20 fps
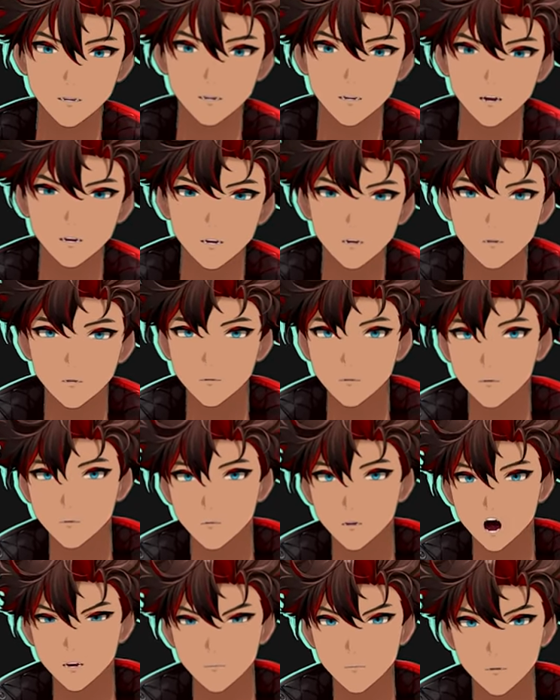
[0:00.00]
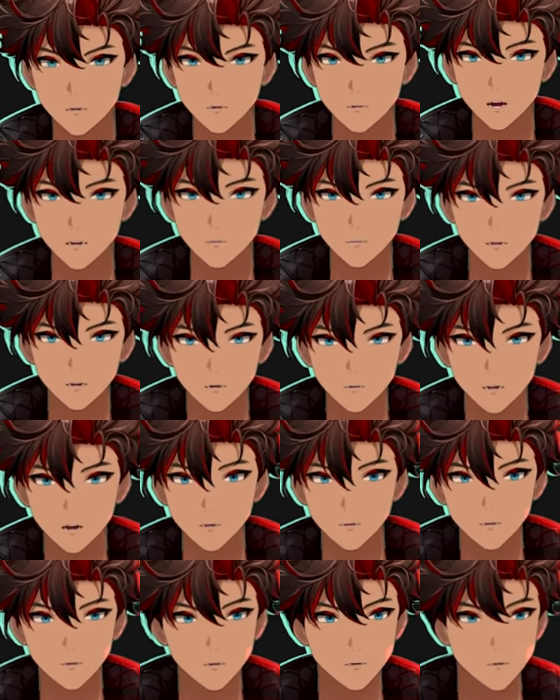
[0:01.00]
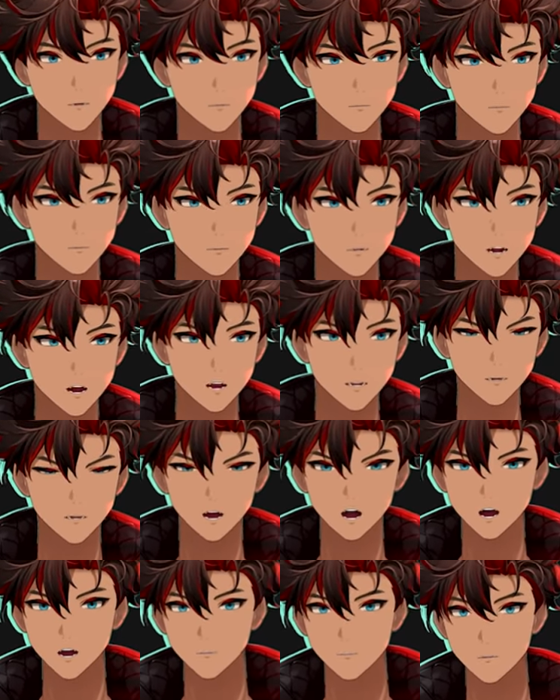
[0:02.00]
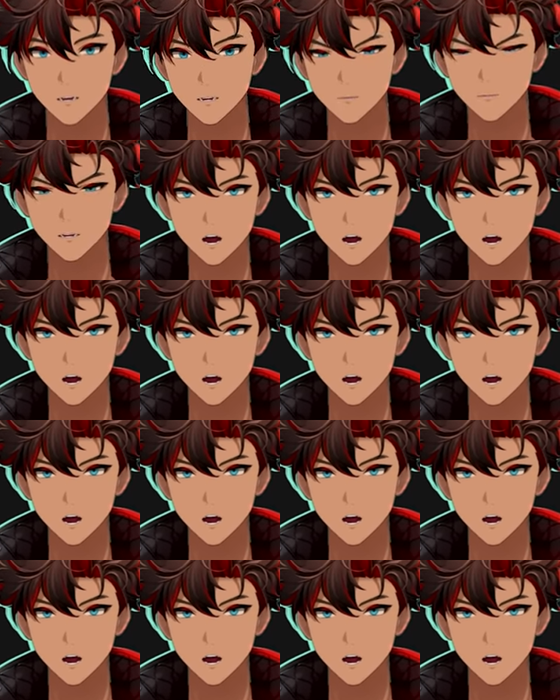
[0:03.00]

and also how much they pull in for the GDP of the